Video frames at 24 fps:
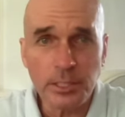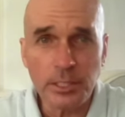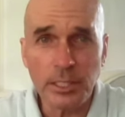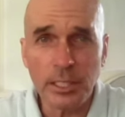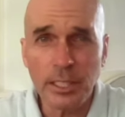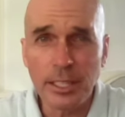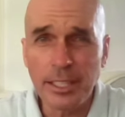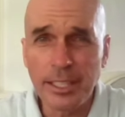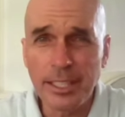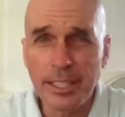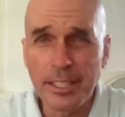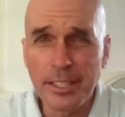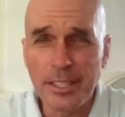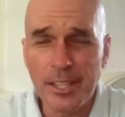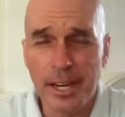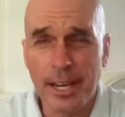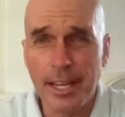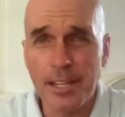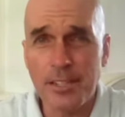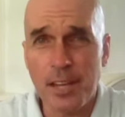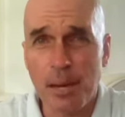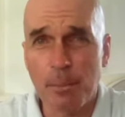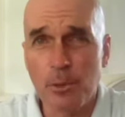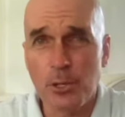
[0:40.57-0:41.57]
Uh, in
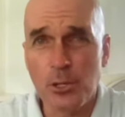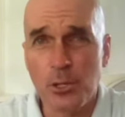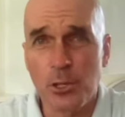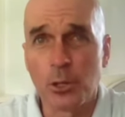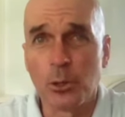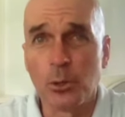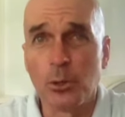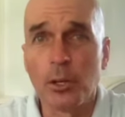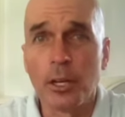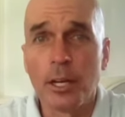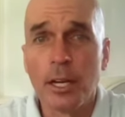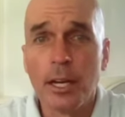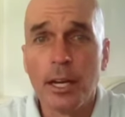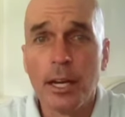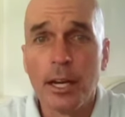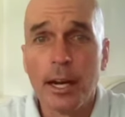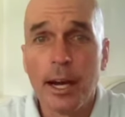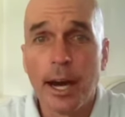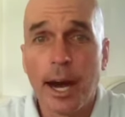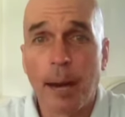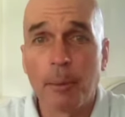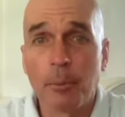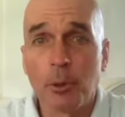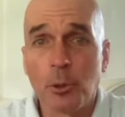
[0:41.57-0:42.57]
today's episode,
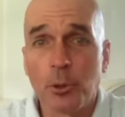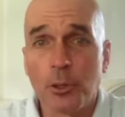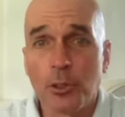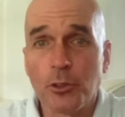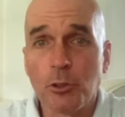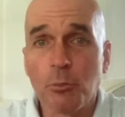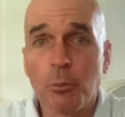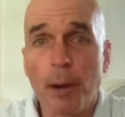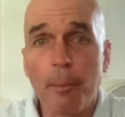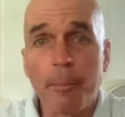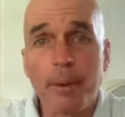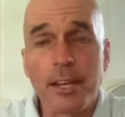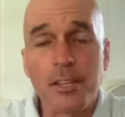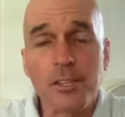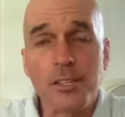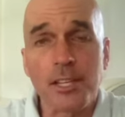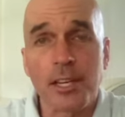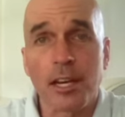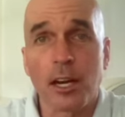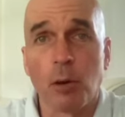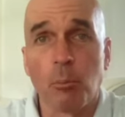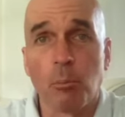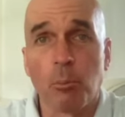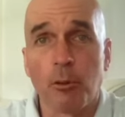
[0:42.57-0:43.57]
I'm going to do my best
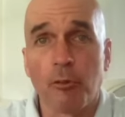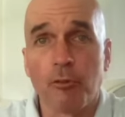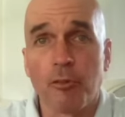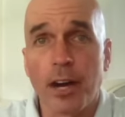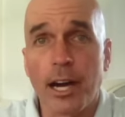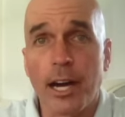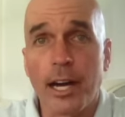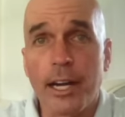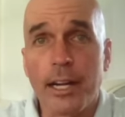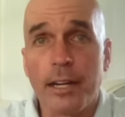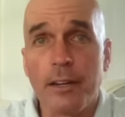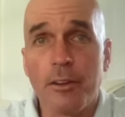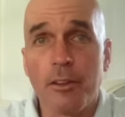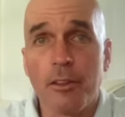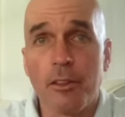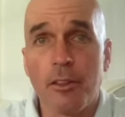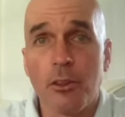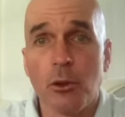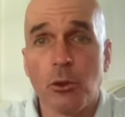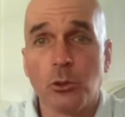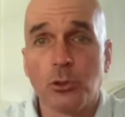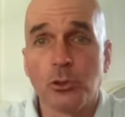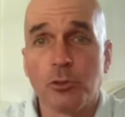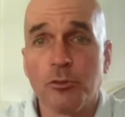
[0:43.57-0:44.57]
to help provide
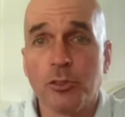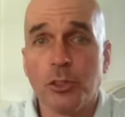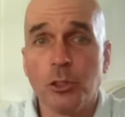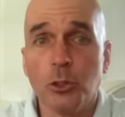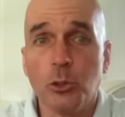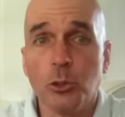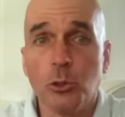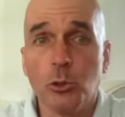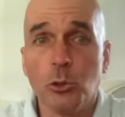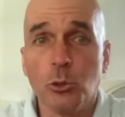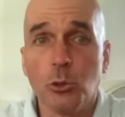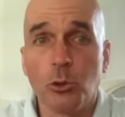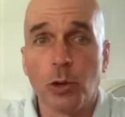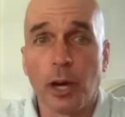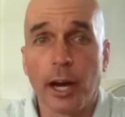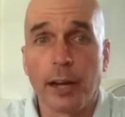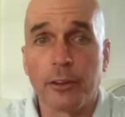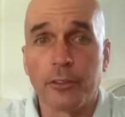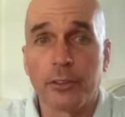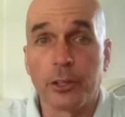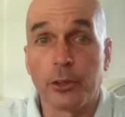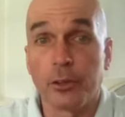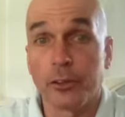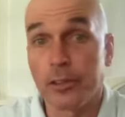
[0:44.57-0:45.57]
those of you
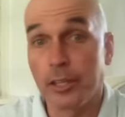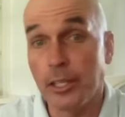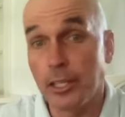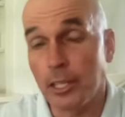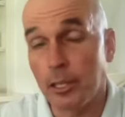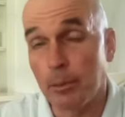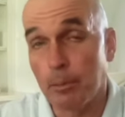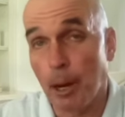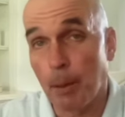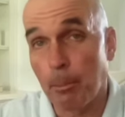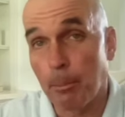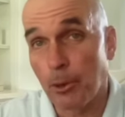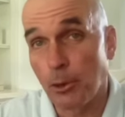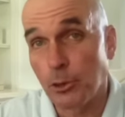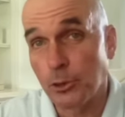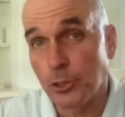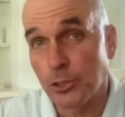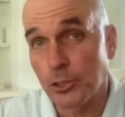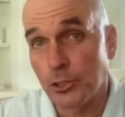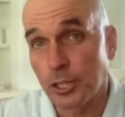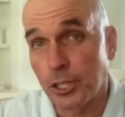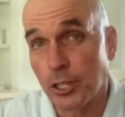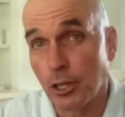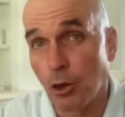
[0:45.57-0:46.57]
out there thinking about
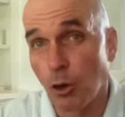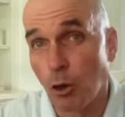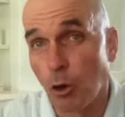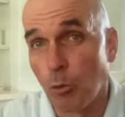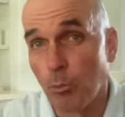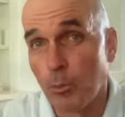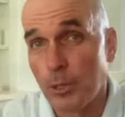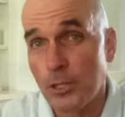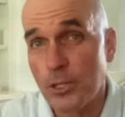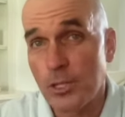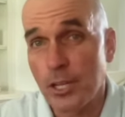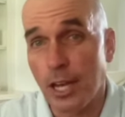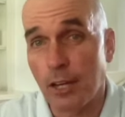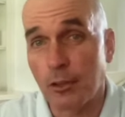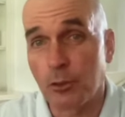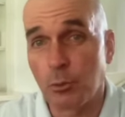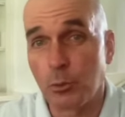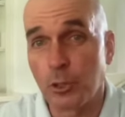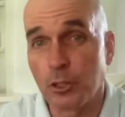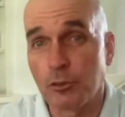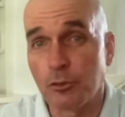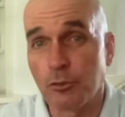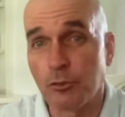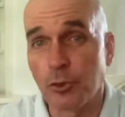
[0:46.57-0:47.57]
purchasing a home in
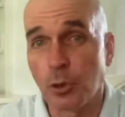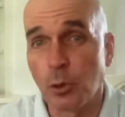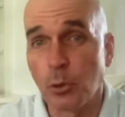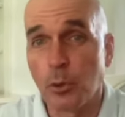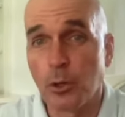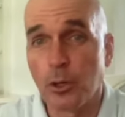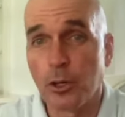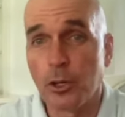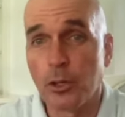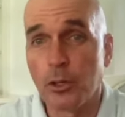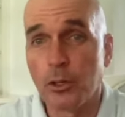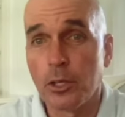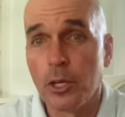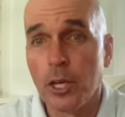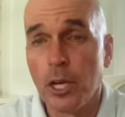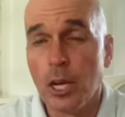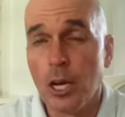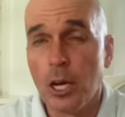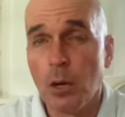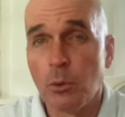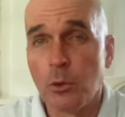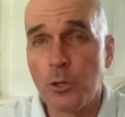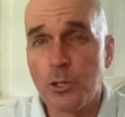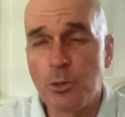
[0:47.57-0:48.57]
Southwest Florida
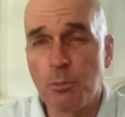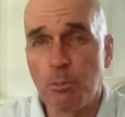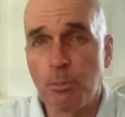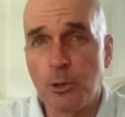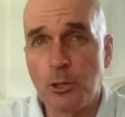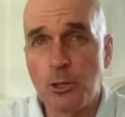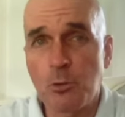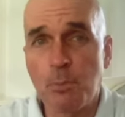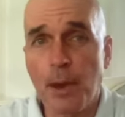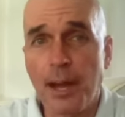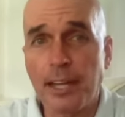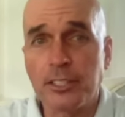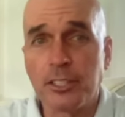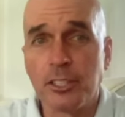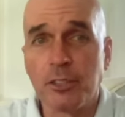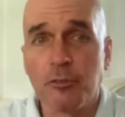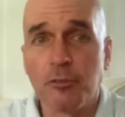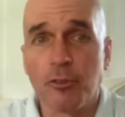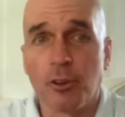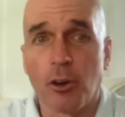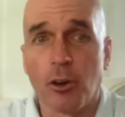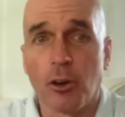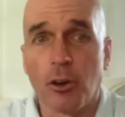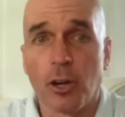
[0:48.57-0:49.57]
with some
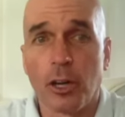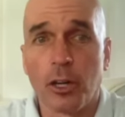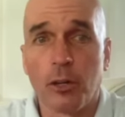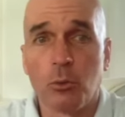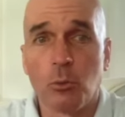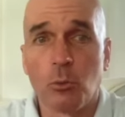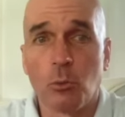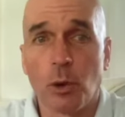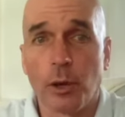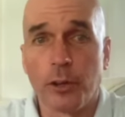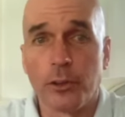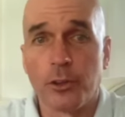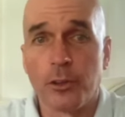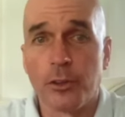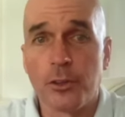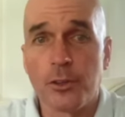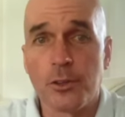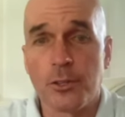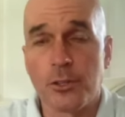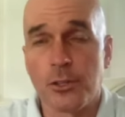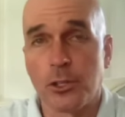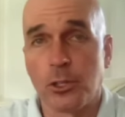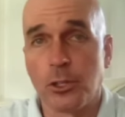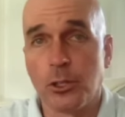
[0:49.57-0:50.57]
perspective on whether
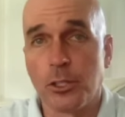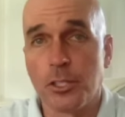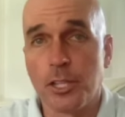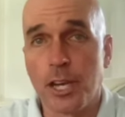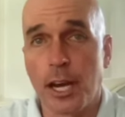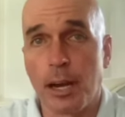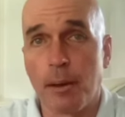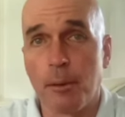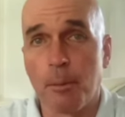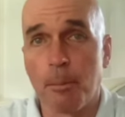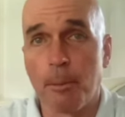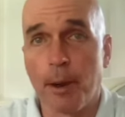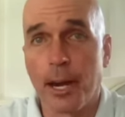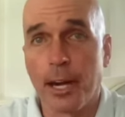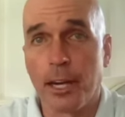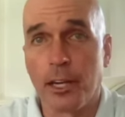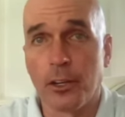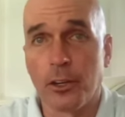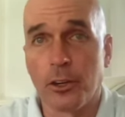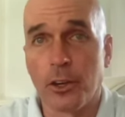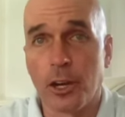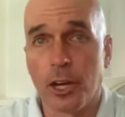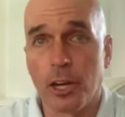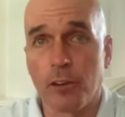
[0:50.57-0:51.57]
this is a good time to buy
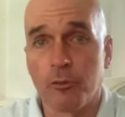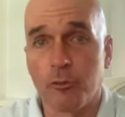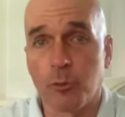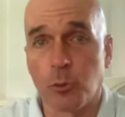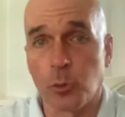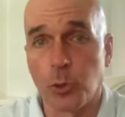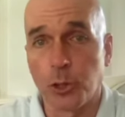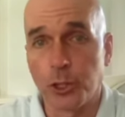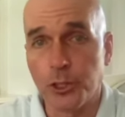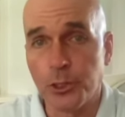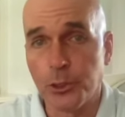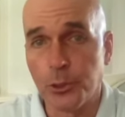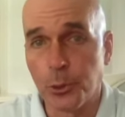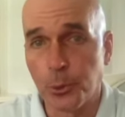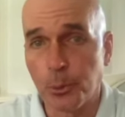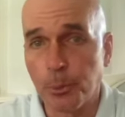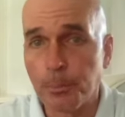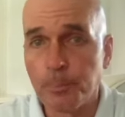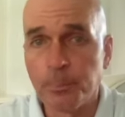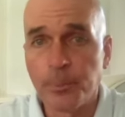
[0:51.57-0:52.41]
or not for you.